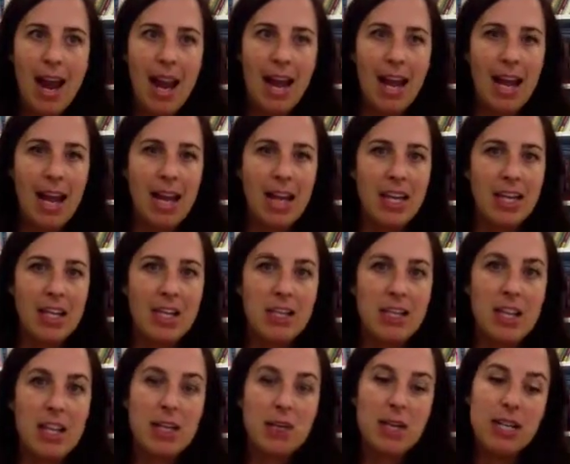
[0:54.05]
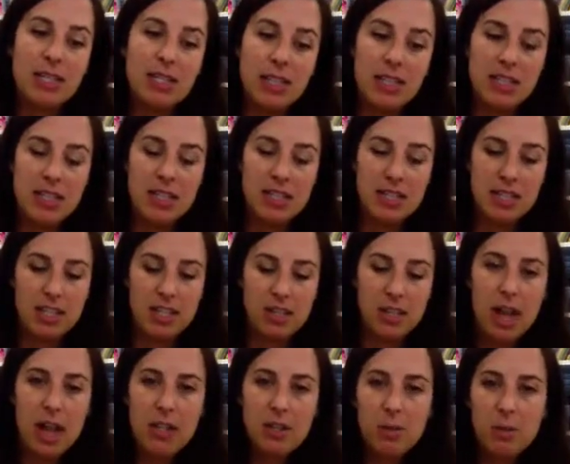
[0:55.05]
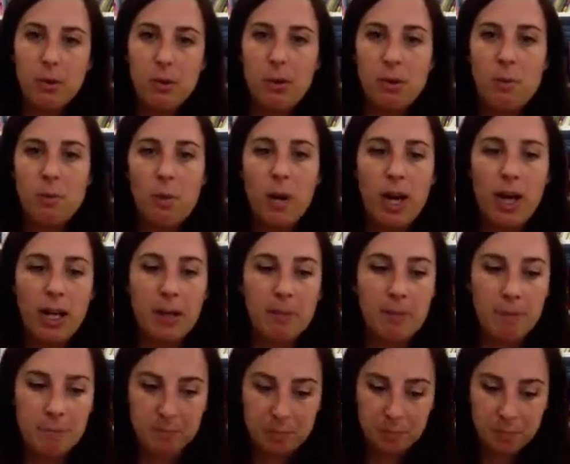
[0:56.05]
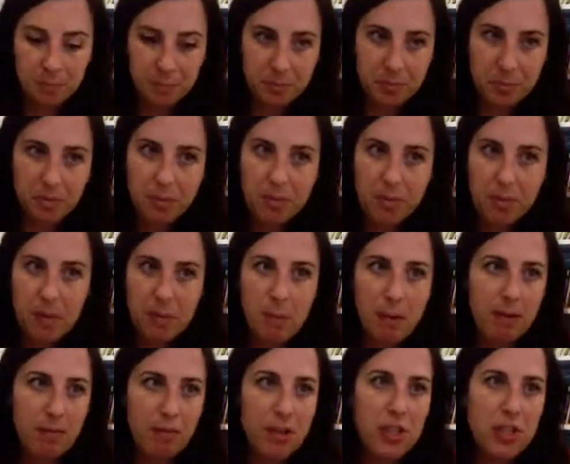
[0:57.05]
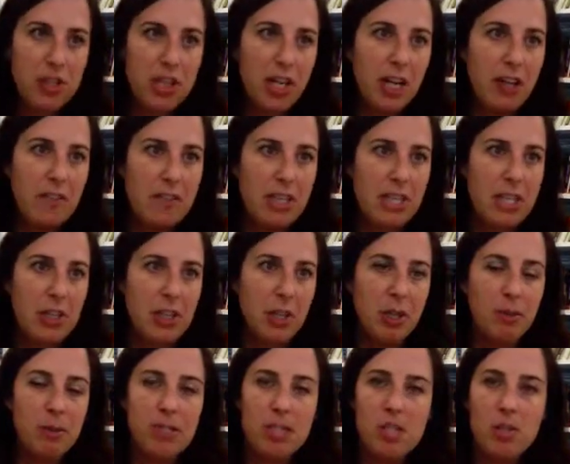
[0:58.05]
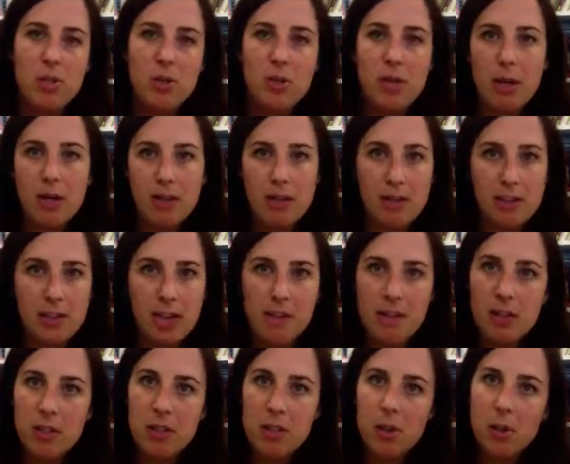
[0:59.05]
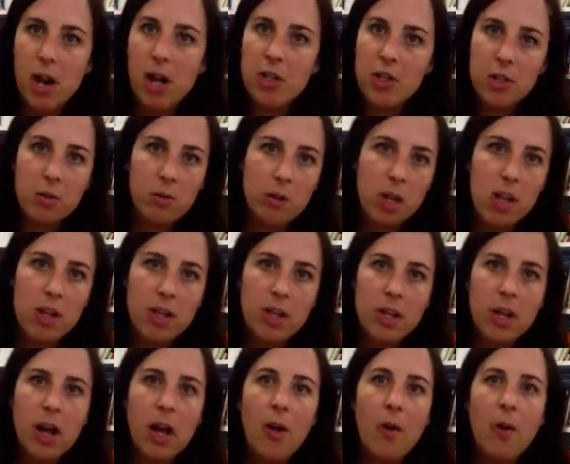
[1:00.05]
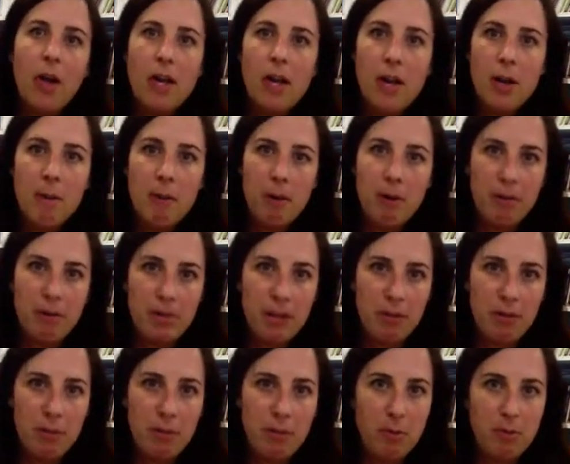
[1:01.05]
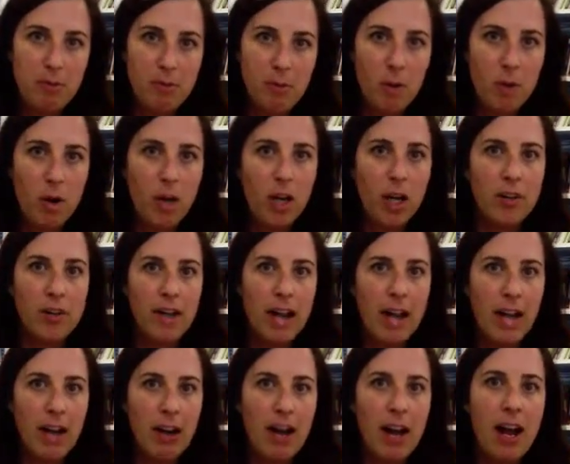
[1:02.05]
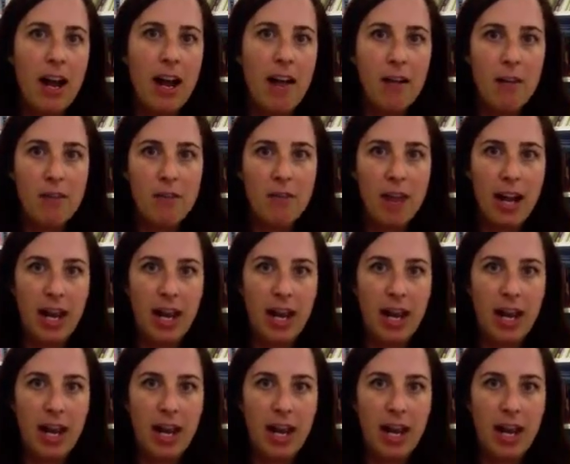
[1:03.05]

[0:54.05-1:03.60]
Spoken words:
and that translates into the classroom where my first year of teaching was in 2007, so not too long ago, but it was definitely before the era of